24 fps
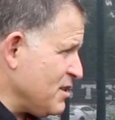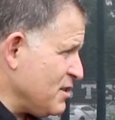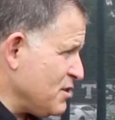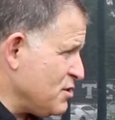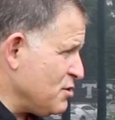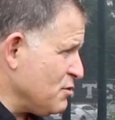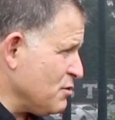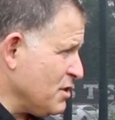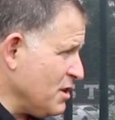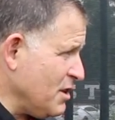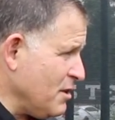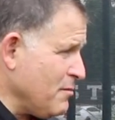as
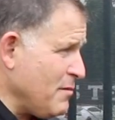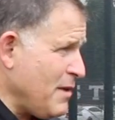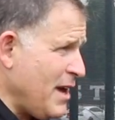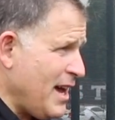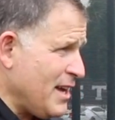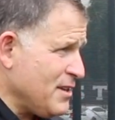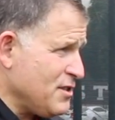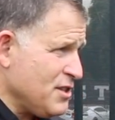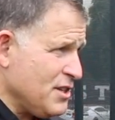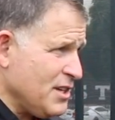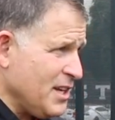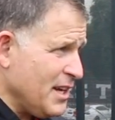you can
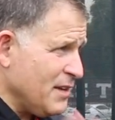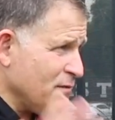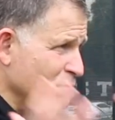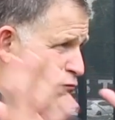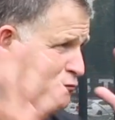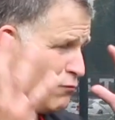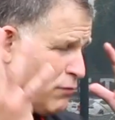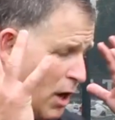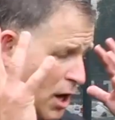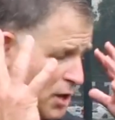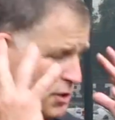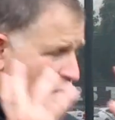imagine, a
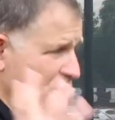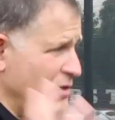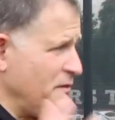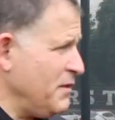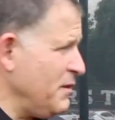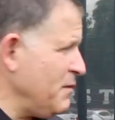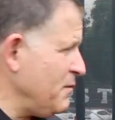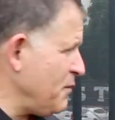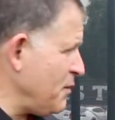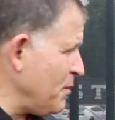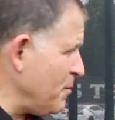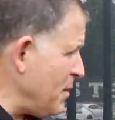rush of
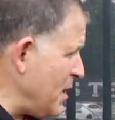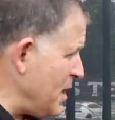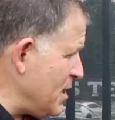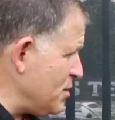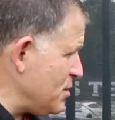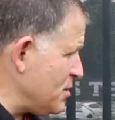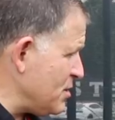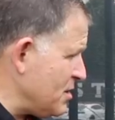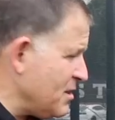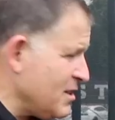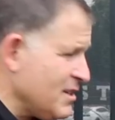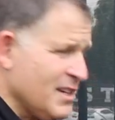
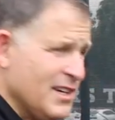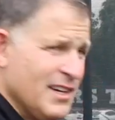information.